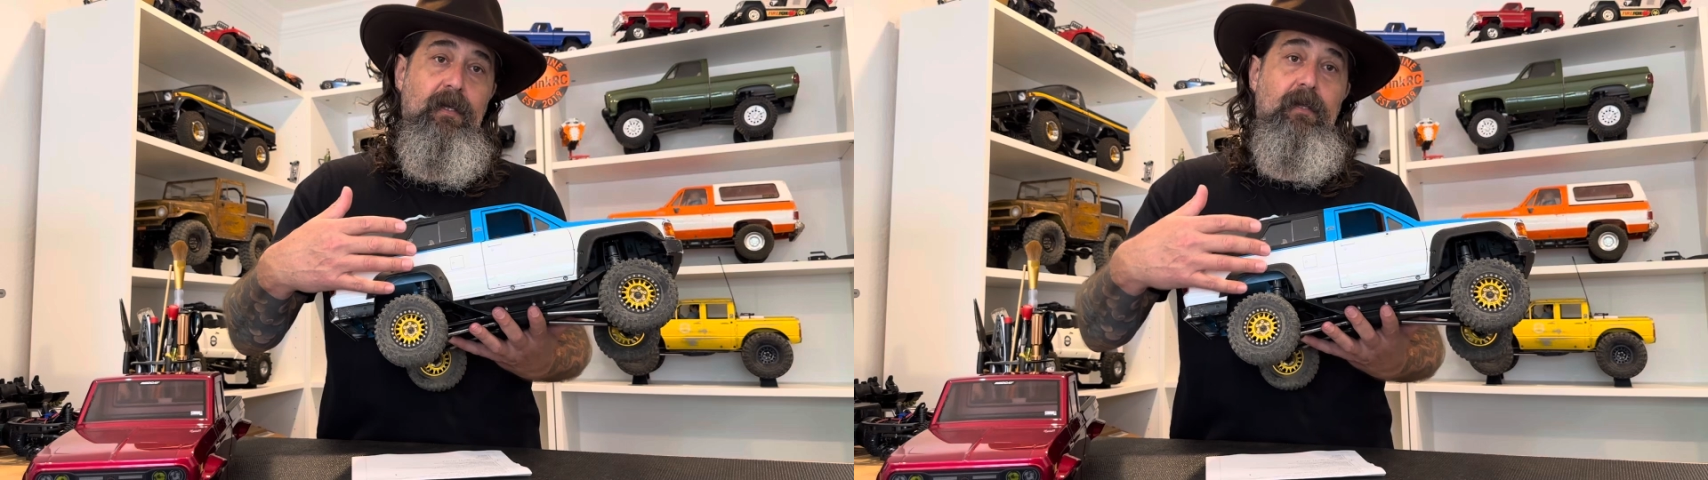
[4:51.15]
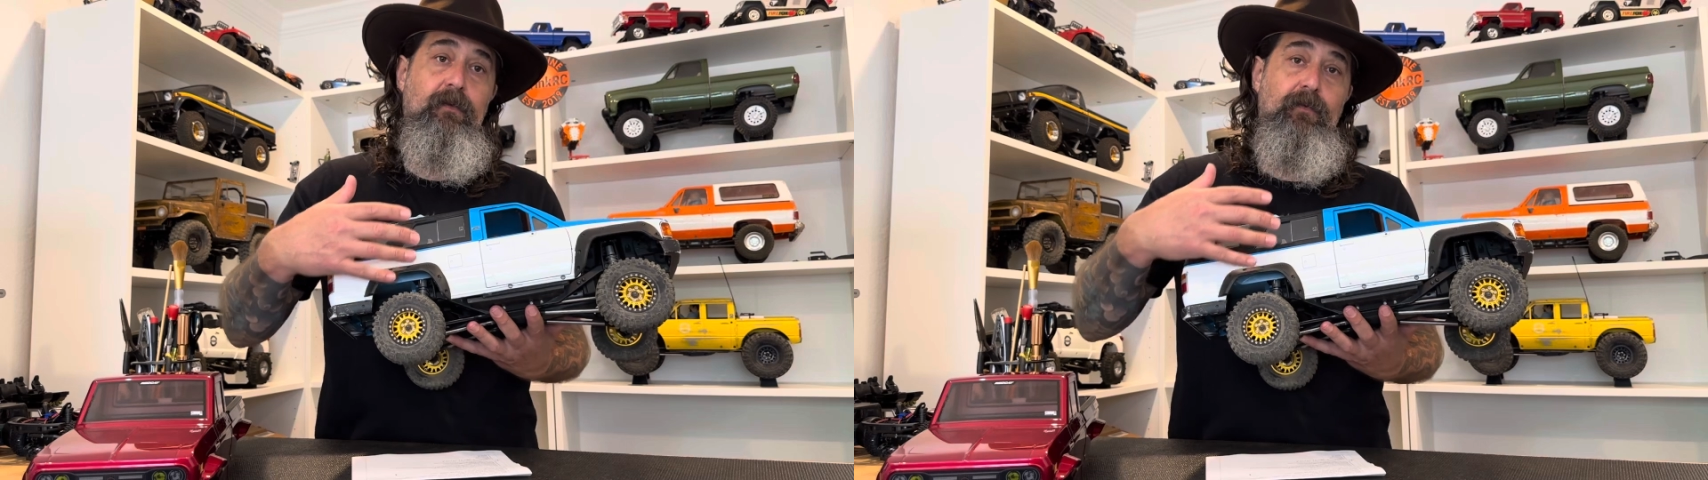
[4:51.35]

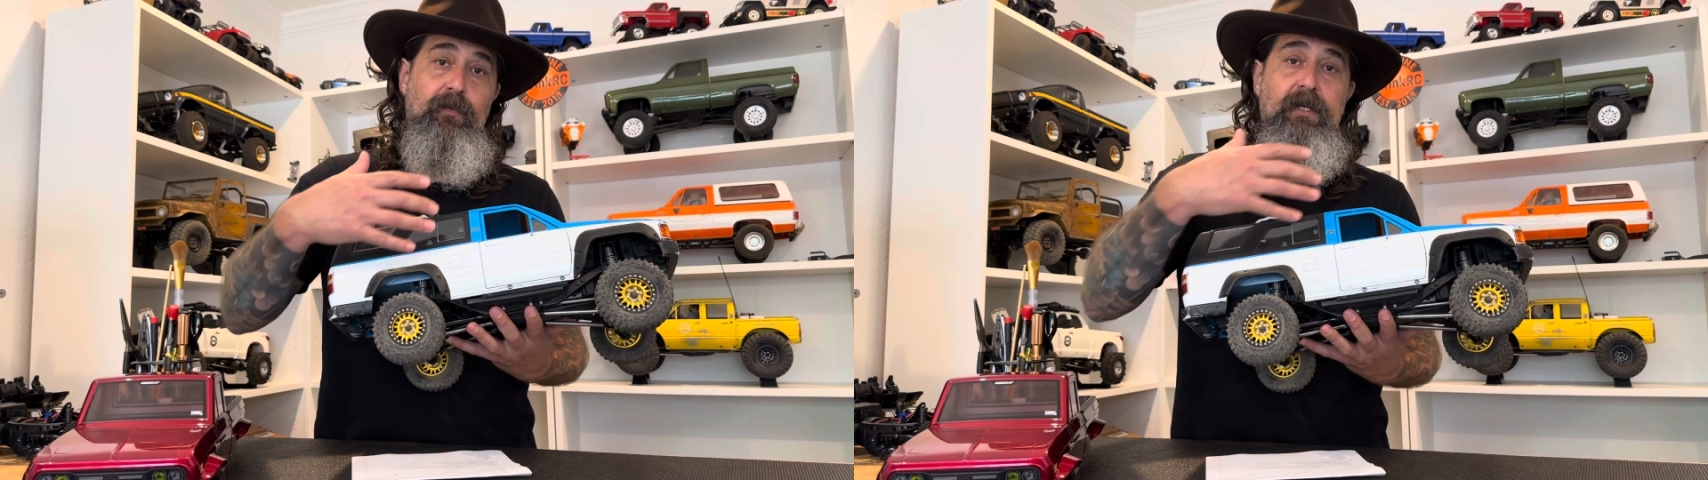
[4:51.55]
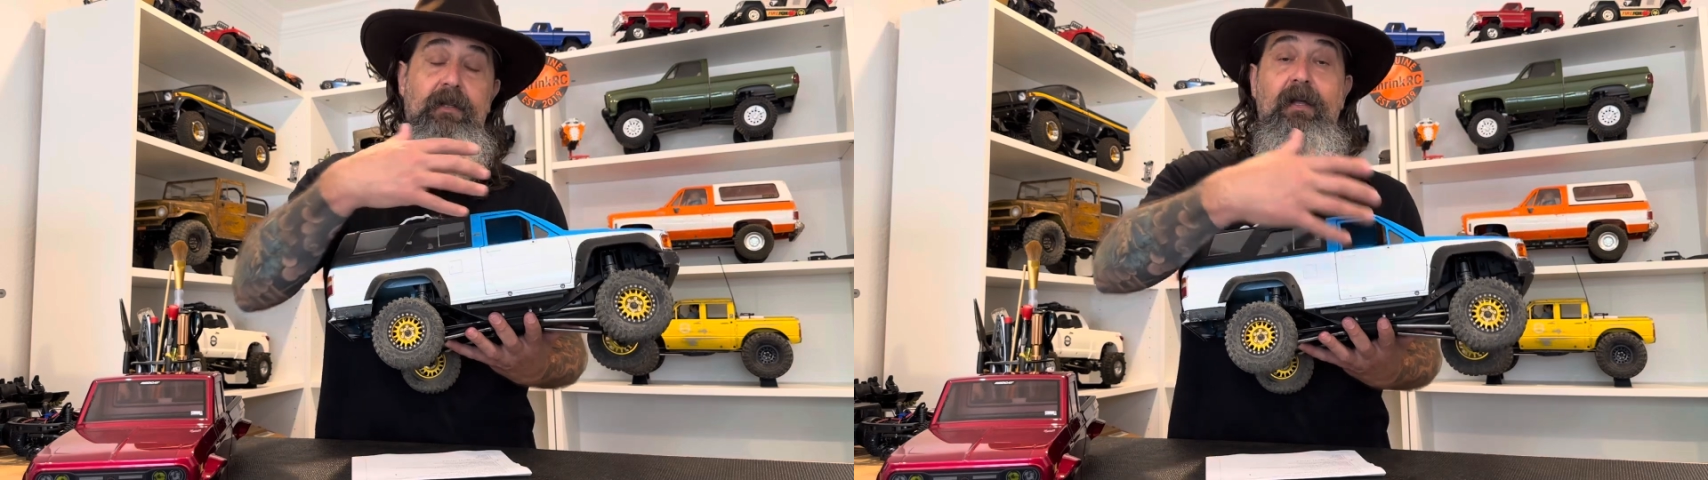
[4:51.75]
in
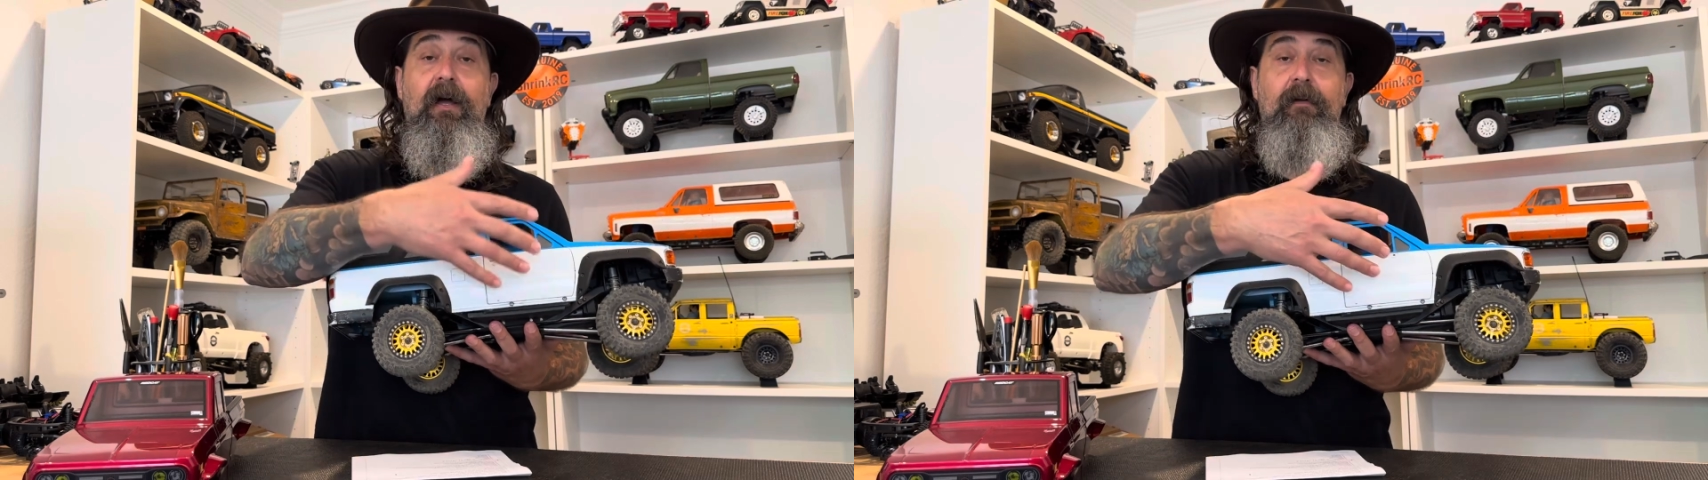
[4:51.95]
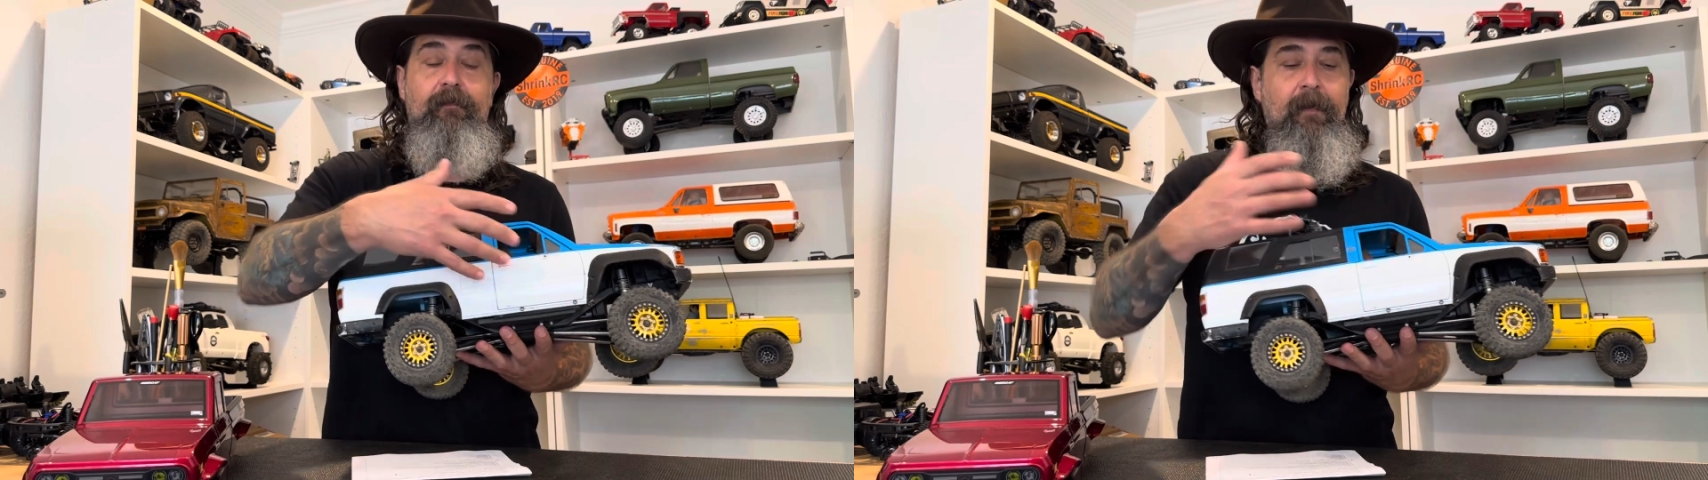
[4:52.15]
real
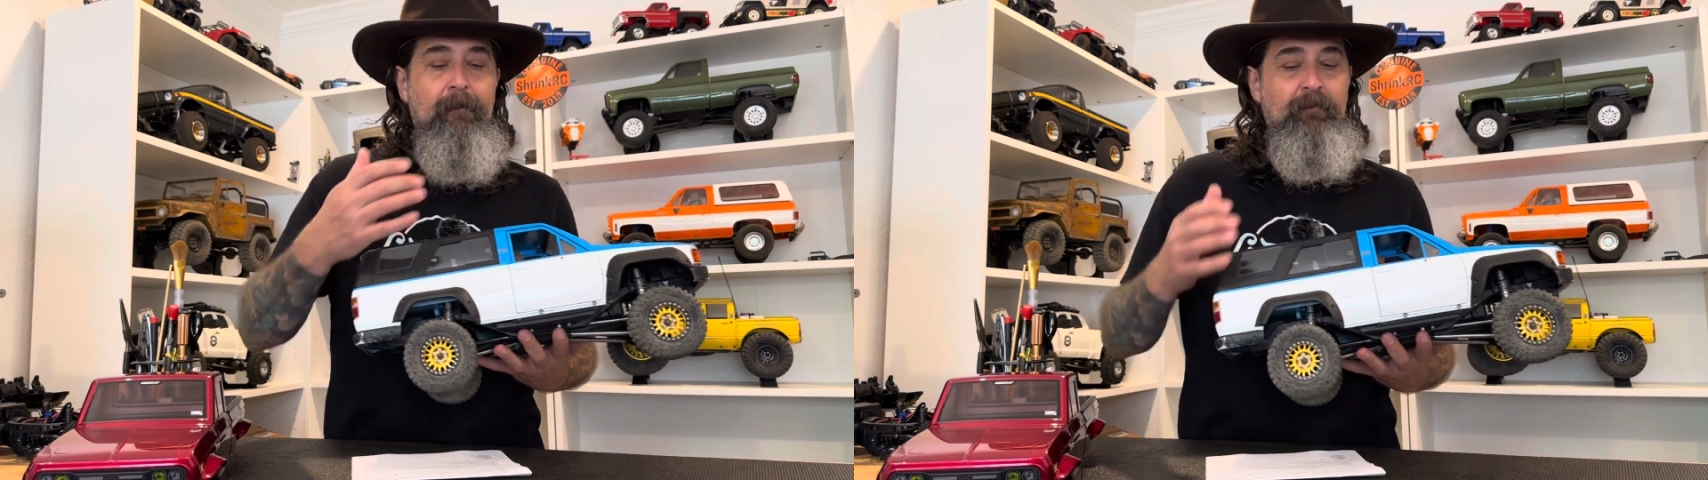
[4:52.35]
life.